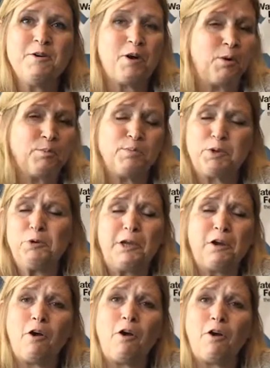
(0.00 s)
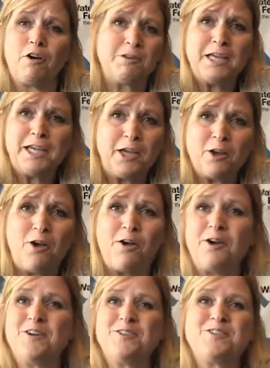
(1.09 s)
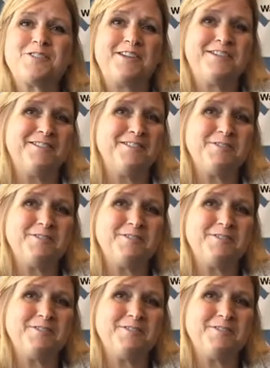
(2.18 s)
Our leaking cars and